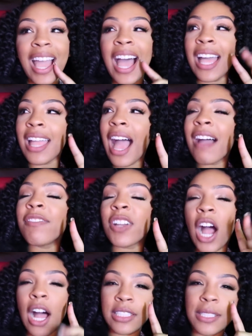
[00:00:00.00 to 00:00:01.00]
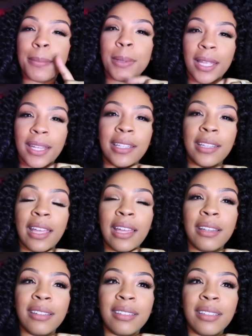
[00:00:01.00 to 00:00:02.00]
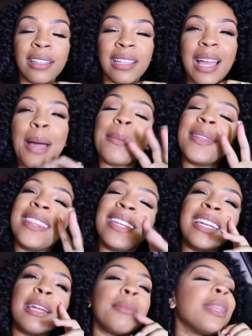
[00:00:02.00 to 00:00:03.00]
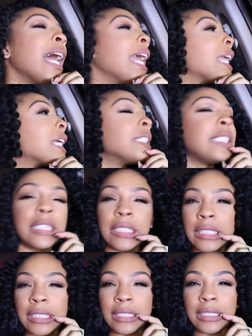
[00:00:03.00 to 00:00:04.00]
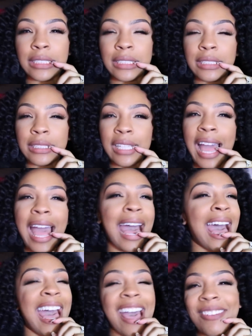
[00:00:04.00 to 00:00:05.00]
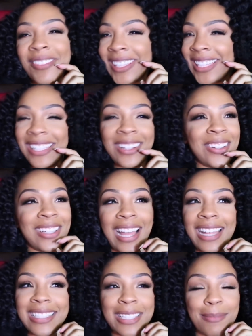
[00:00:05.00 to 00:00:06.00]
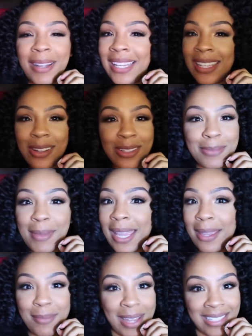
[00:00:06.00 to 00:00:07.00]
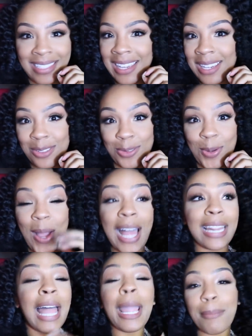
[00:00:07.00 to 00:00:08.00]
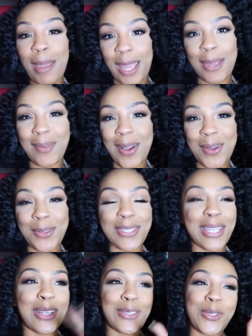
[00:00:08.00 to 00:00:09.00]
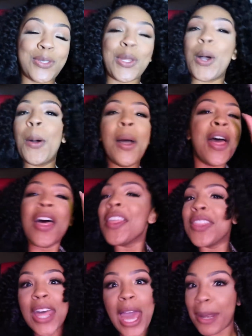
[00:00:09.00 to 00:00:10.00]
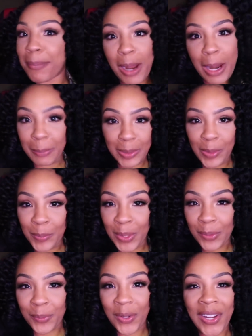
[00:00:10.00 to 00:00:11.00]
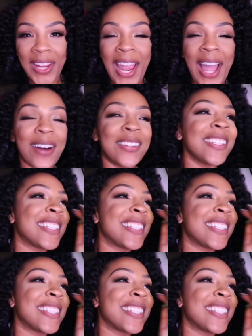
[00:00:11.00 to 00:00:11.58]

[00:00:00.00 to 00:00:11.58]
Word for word: I, I've contemplated that, but then I'm like, uh I really don't like somebody else making my schedule. I like making my own schedule, so that probably wouldn't work out.